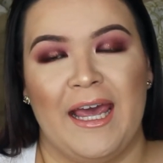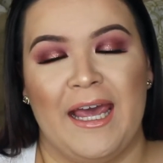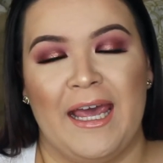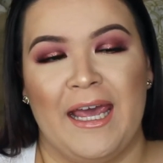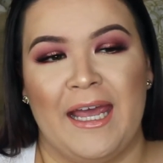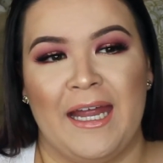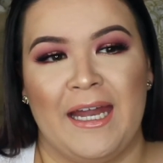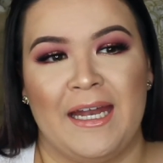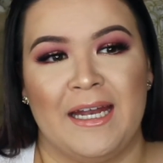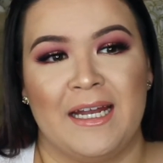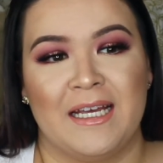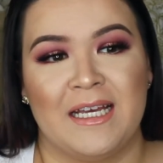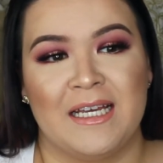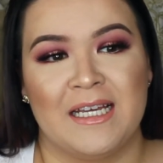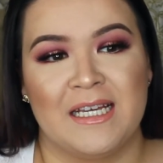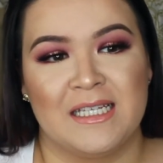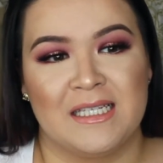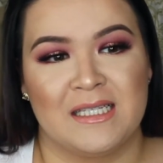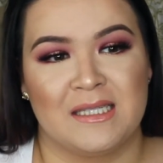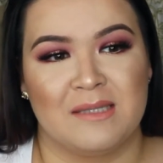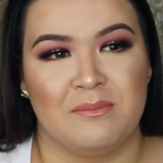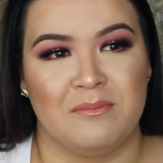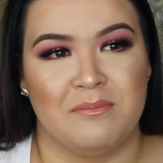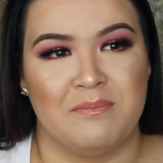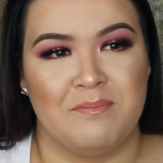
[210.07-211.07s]
and
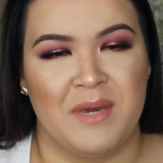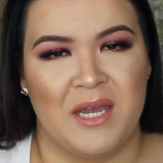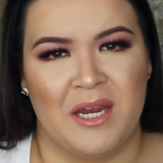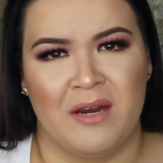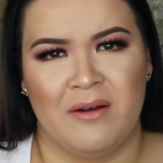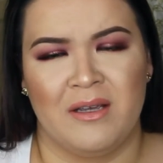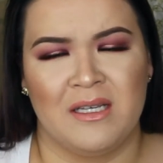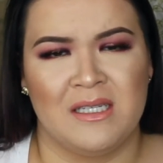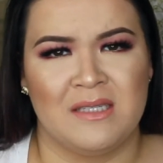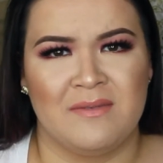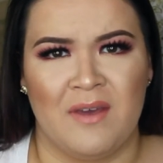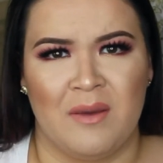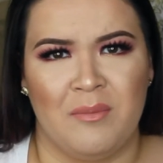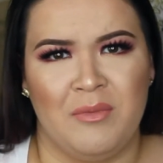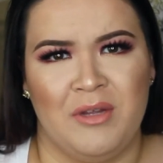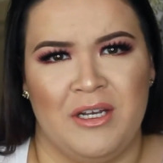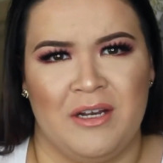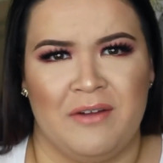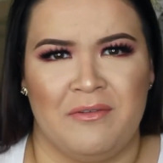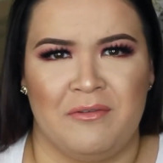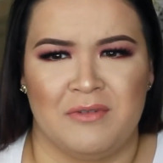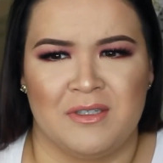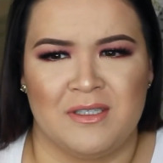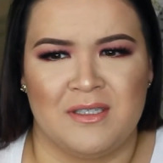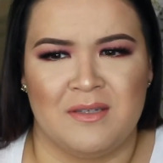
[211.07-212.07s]
his family
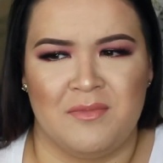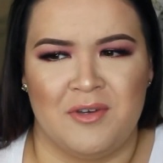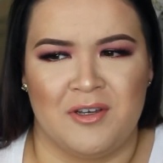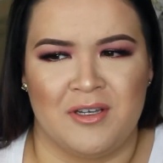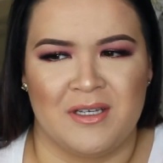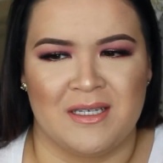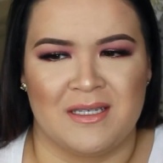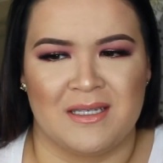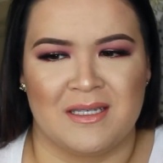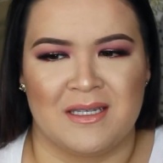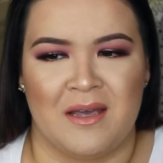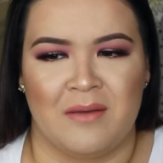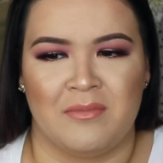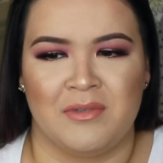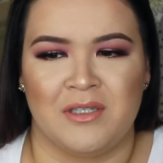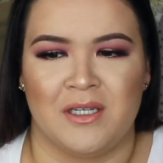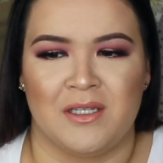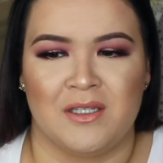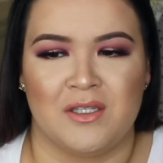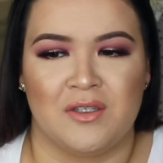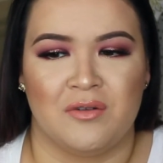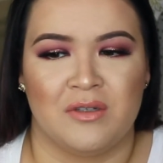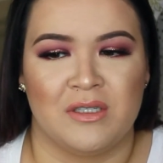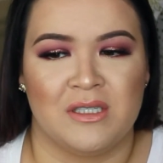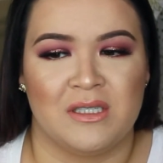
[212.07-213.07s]
never wants to be on his
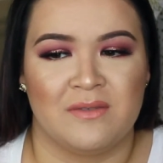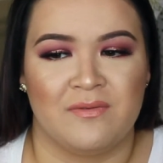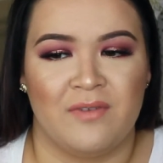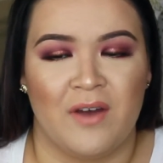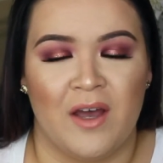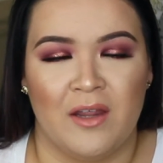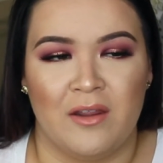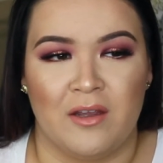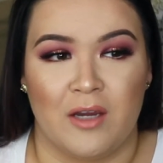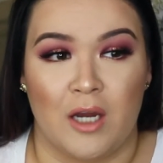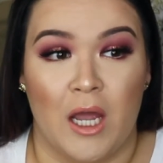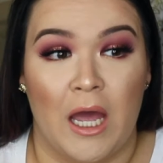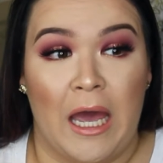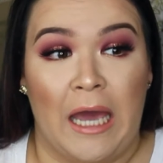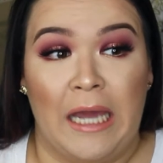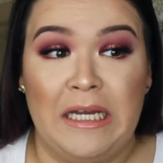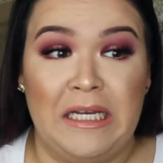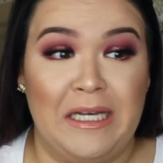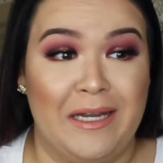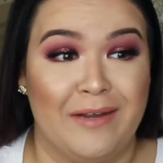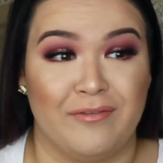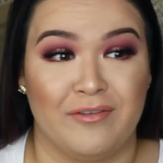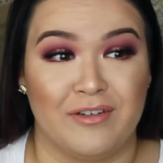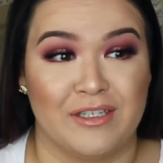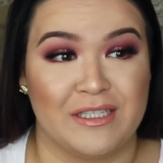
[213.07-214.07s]
Snapchat. So his father, I
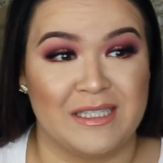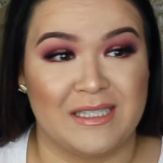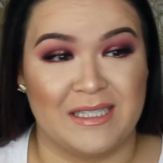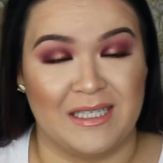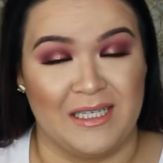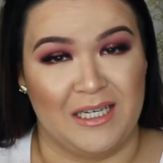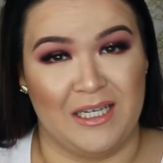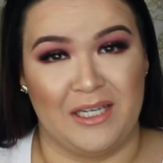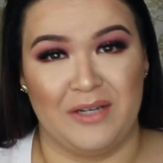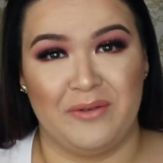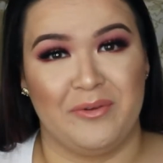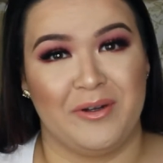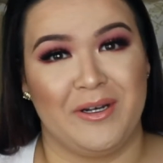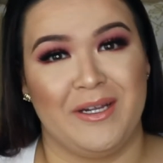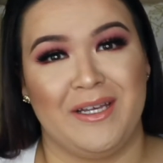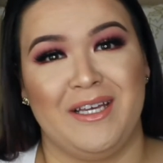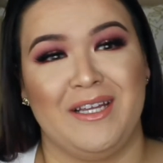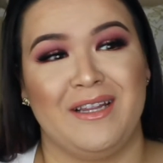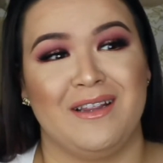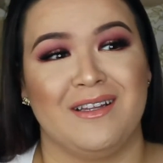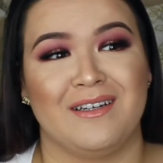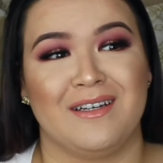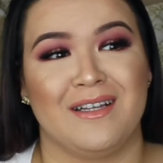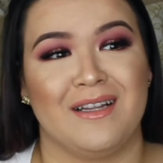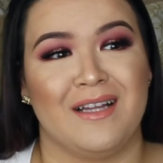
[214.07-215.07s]
never seen what he
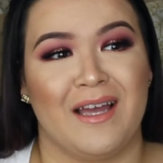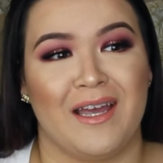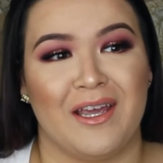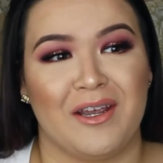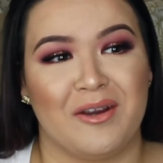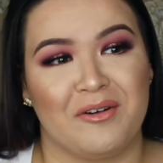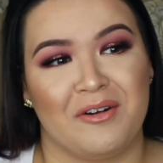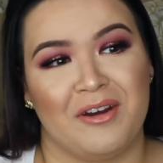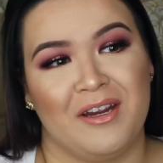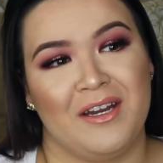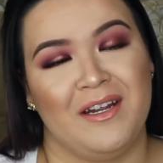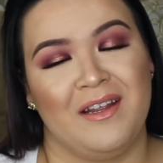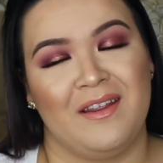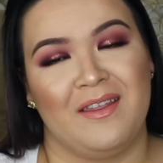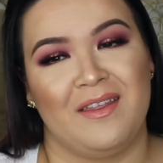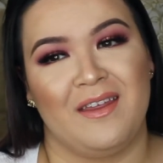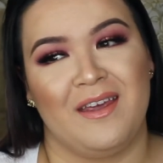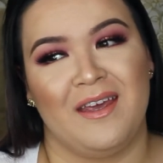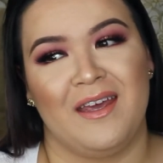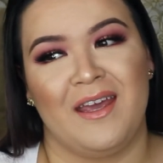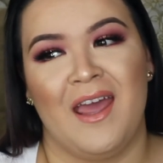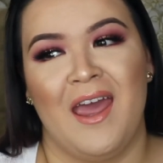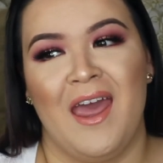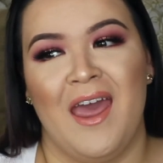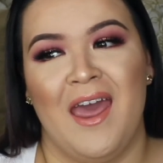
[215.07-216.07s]
looked like or
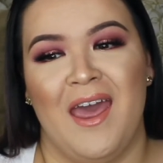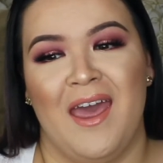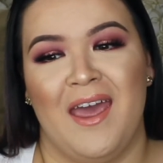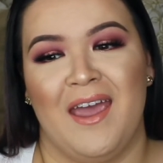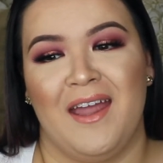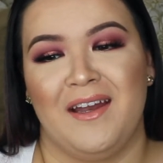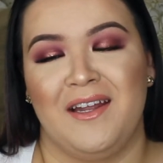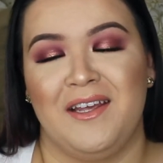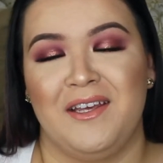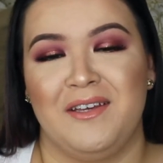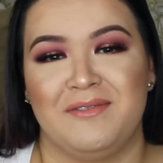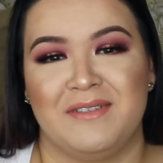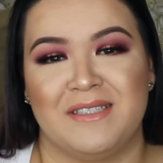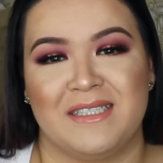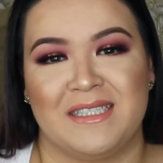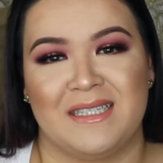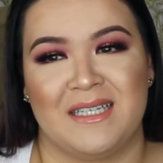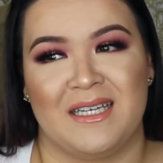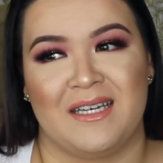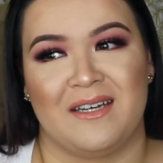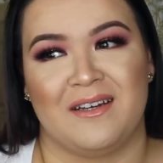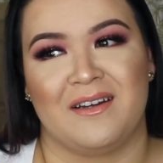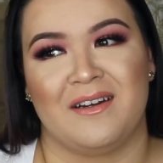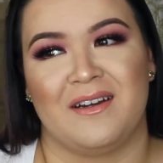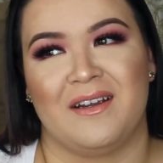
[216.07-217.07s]
anything, and he was
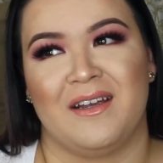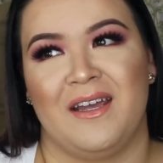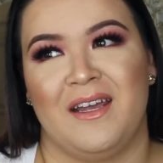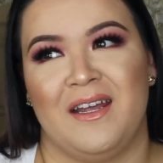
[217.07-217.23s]
there.